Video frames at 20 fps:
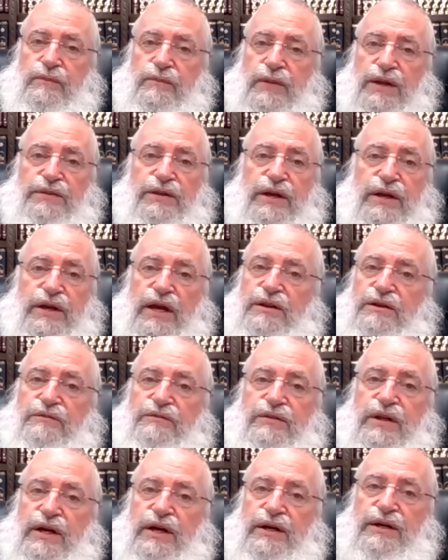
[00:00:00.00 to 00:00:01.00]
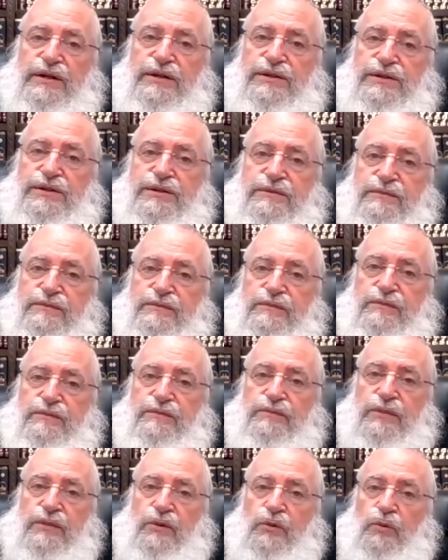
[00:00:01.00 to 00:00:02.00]
At the end of days,
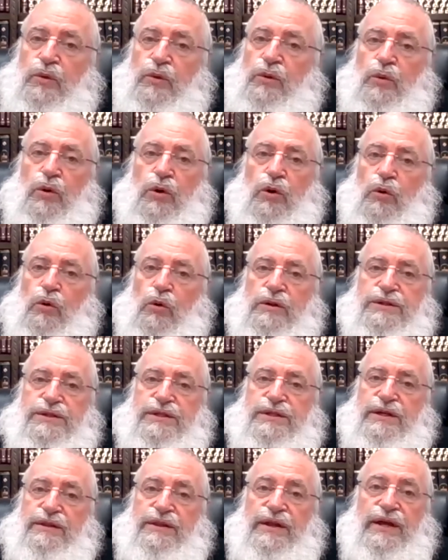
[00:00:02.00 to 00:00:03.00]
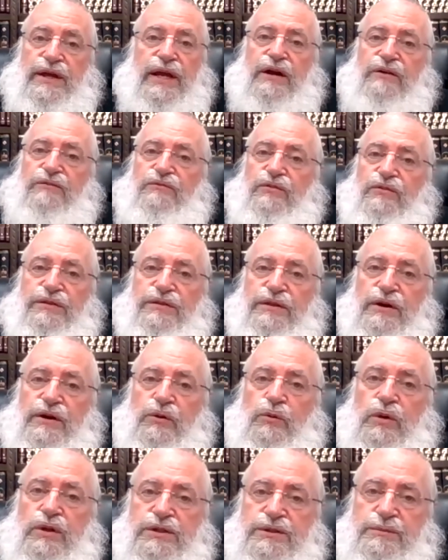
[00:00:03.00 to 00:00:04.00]
we will all see that everything
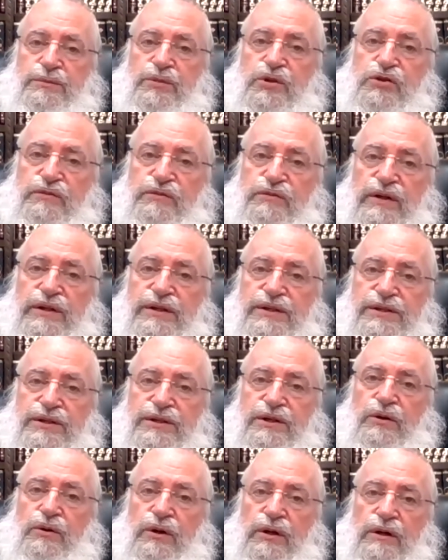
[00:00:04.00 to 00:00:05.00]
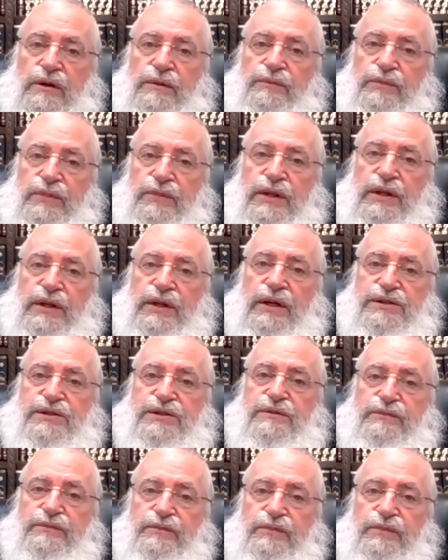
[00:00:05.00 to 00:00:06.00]
was b'shvil Yisrael.
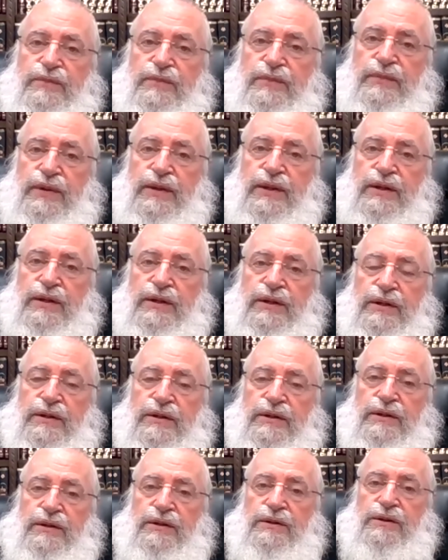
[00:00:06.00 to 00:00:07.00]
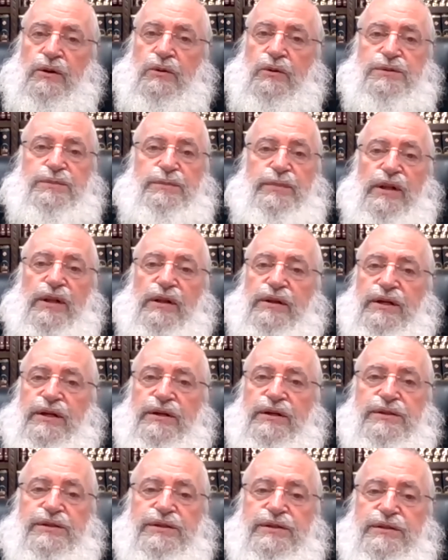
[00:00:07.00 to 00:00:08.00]
Yes. Those
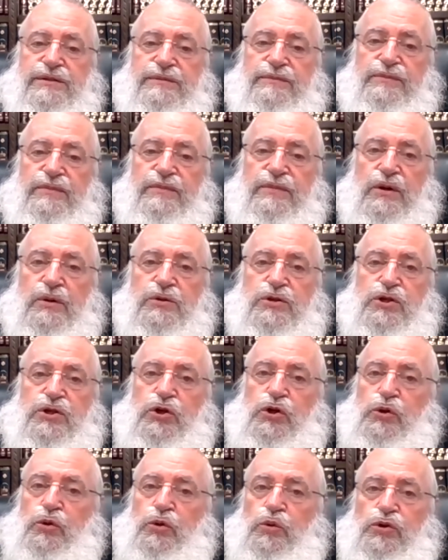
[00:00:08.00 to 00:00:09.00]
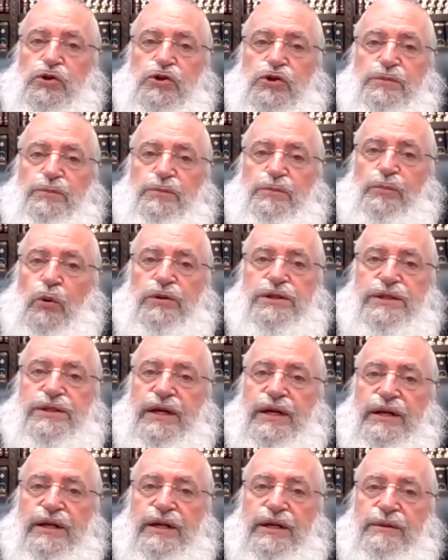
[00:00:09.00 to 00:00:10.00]
buildings, those huge sports
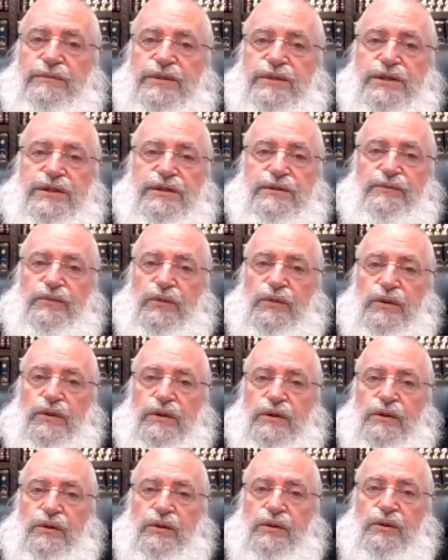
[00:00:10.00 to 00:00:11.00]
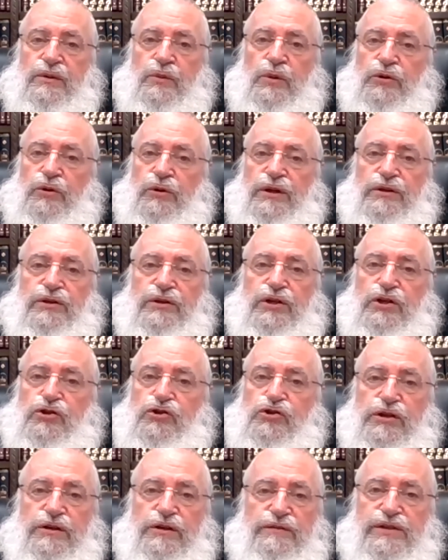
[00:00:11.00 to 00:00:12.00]
stadiums will turn into
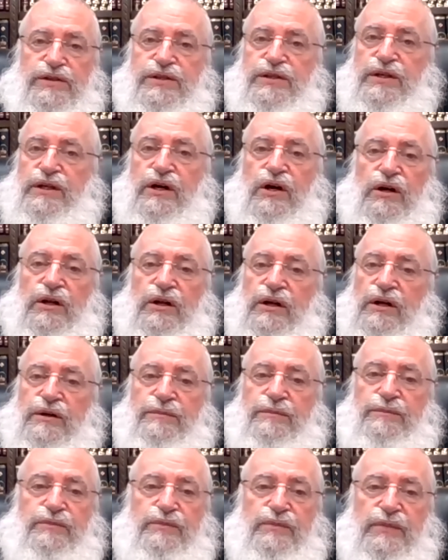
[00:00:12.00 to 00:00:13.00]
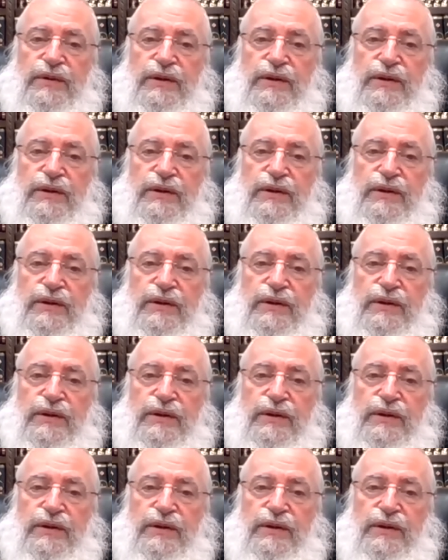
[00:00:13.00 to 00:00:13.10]
yeshivas and koilalim,